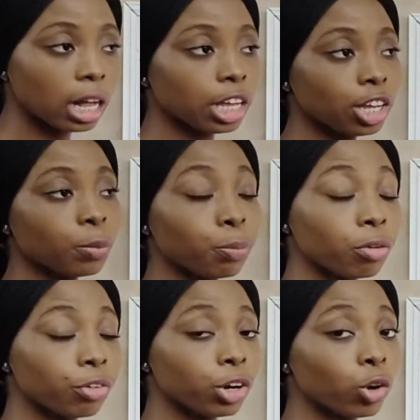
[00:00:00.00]

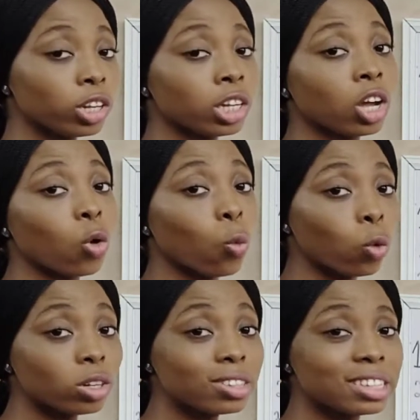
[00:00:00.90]
improving on
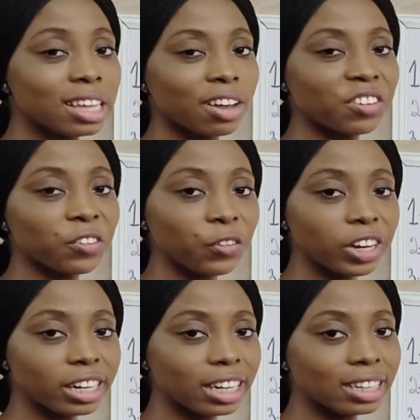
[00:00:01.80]
one's
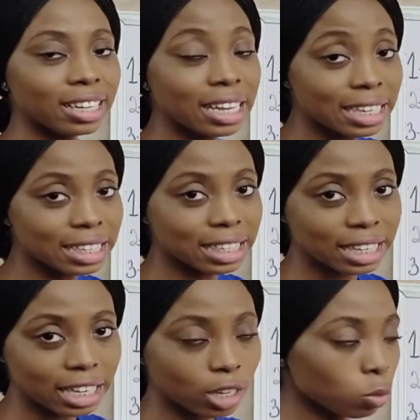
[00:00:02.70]
reading
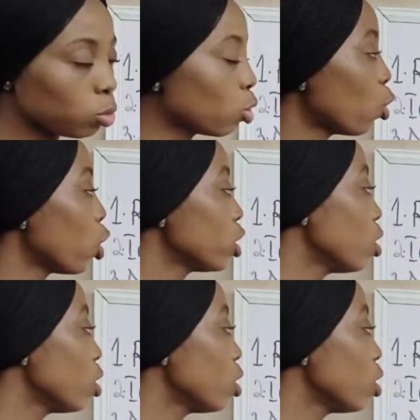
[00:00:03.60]
skills. Okay, so